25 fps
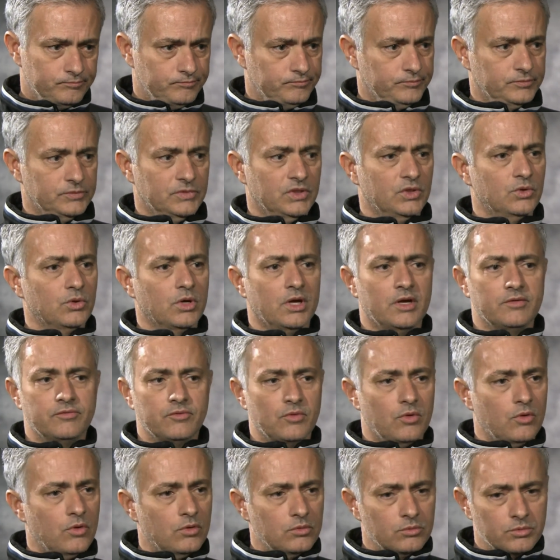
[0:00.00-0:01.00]
you have
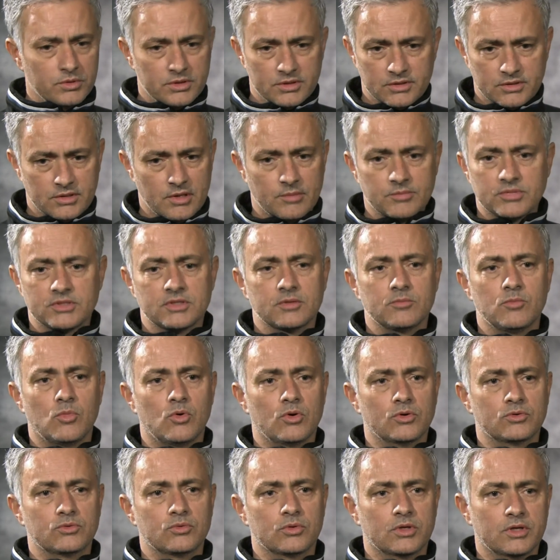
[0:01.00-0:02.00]
always something
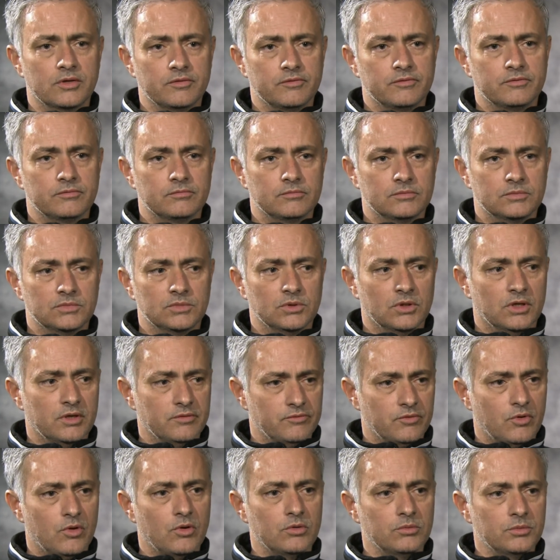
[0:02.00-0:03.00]
more to give. You
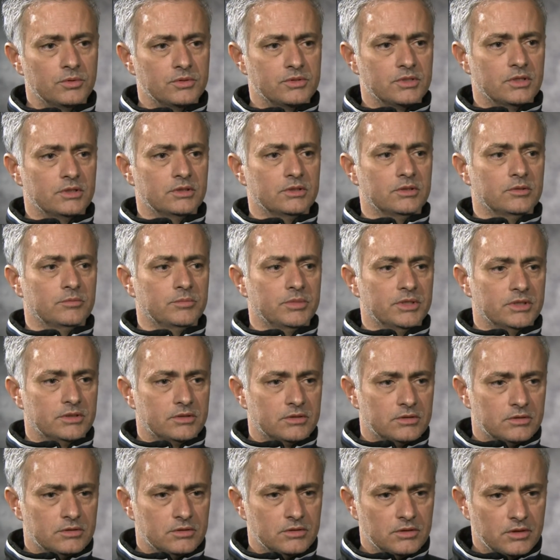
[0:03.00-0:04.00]
have always a little bit
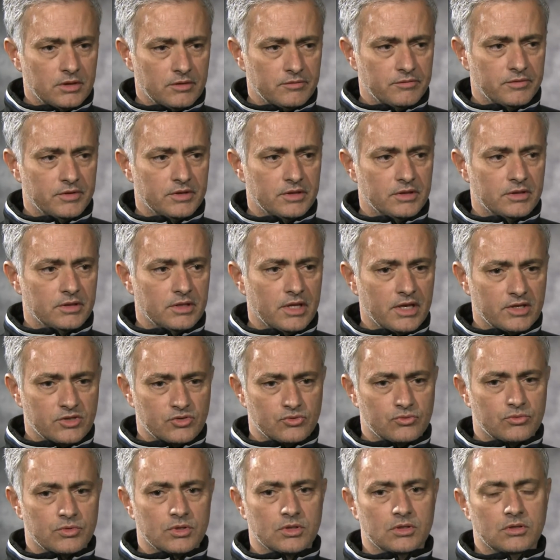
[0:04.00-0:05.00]
of an
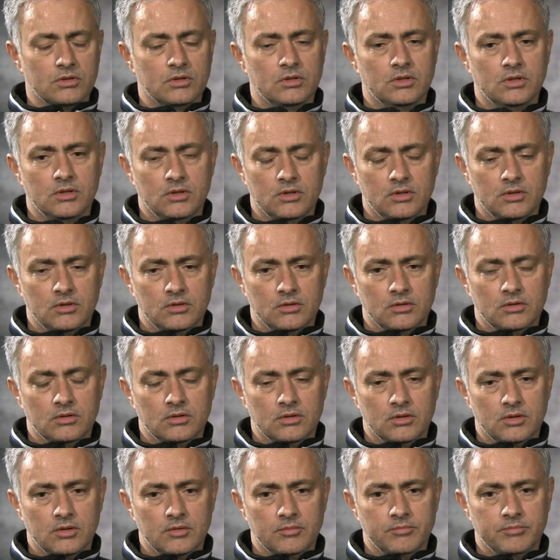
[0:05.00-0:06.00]
extra
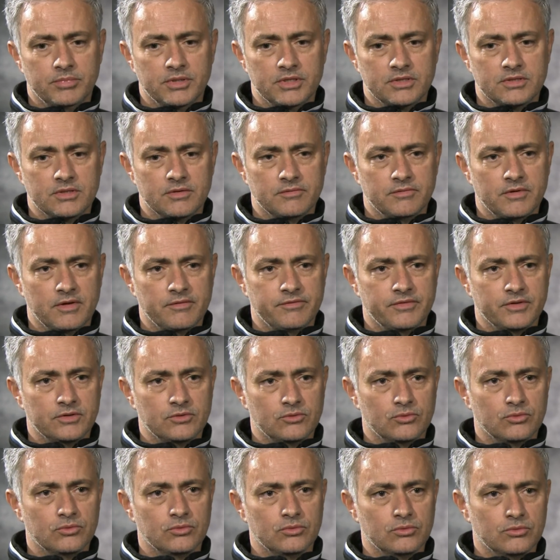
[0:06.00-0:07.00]
piece of effort
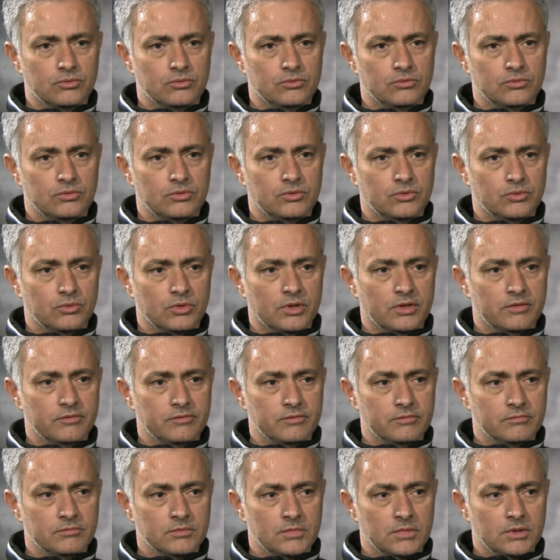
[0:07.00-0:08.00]
to give,
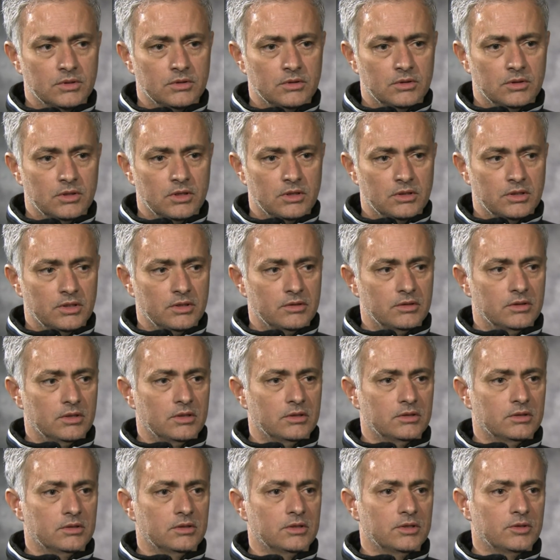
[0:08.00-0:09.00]
a
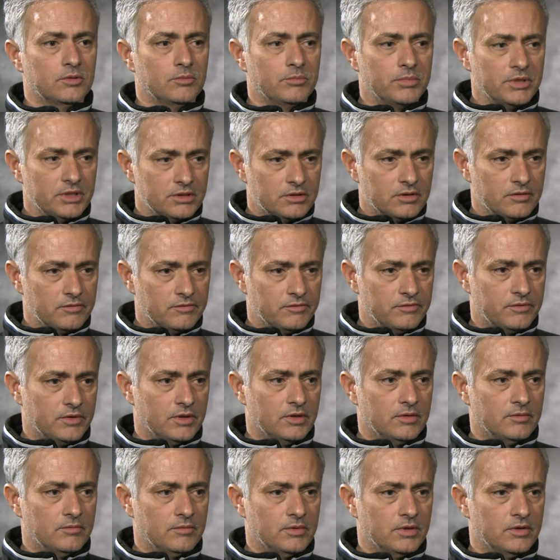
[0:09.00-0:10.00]
little bit
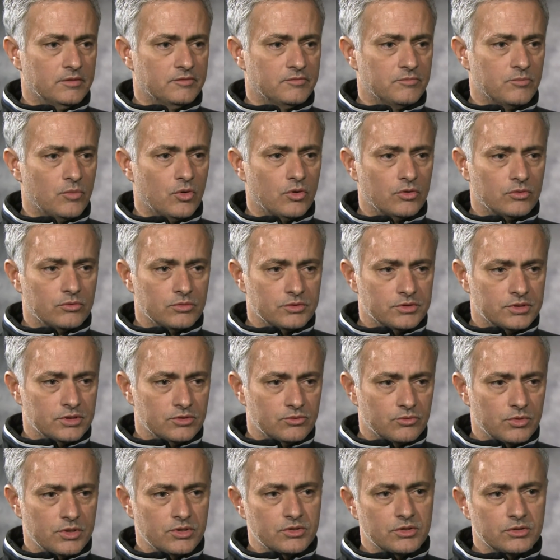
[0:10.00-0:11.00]
of more
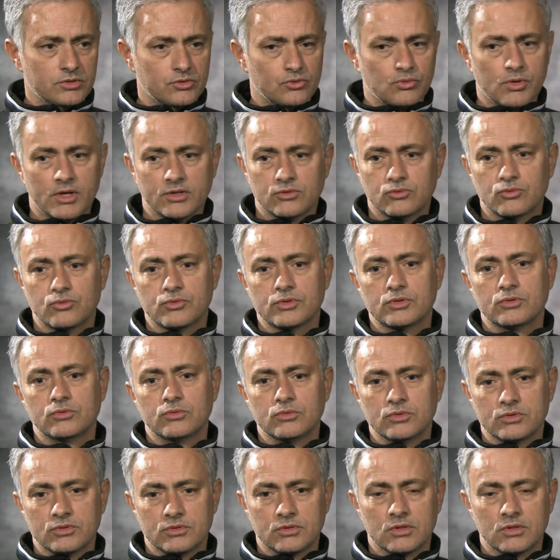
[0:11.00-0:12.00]
concentration. Try to reduce